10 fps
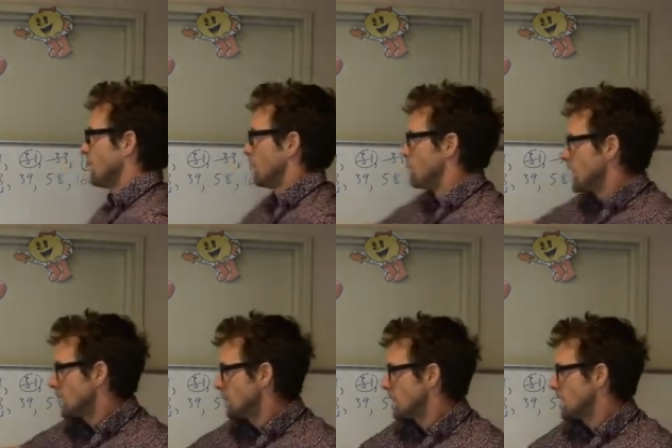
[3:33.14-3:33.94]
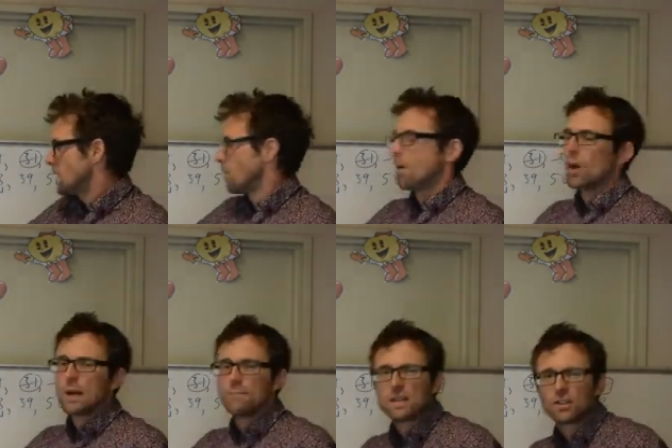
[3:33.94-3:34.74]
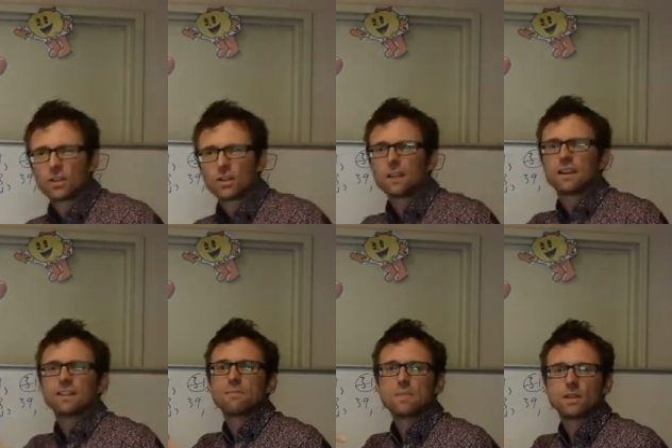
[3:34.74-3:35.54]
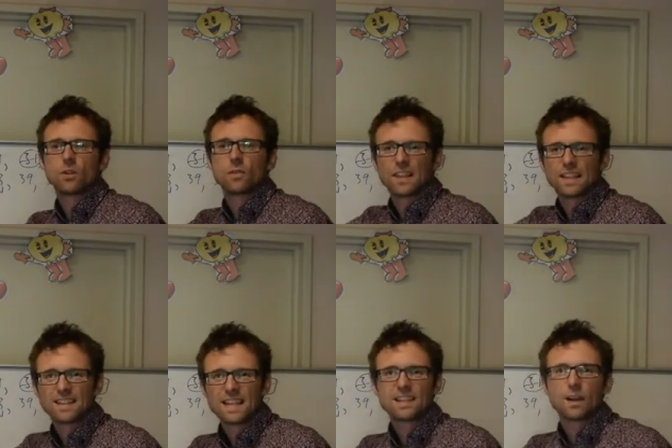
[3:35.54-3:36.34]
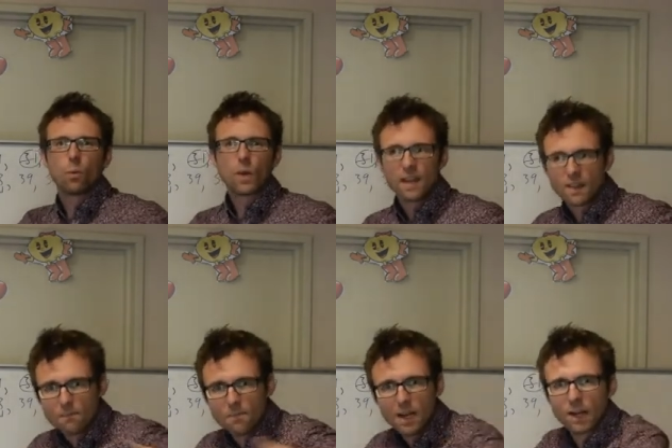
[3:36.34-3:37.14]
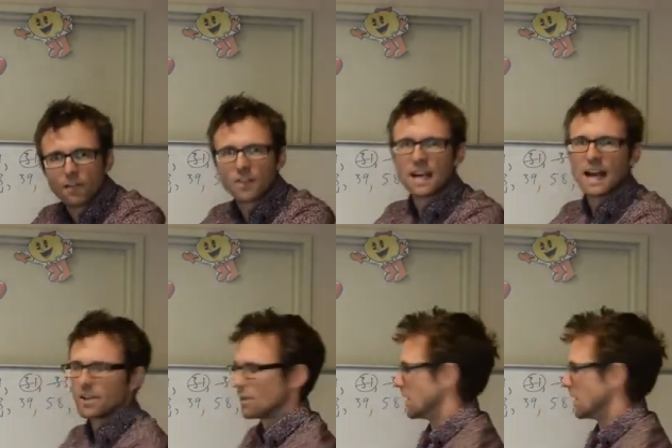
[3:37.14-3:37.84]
Mean, median and mode are meant to give us a measure of the centre, where the middle of the data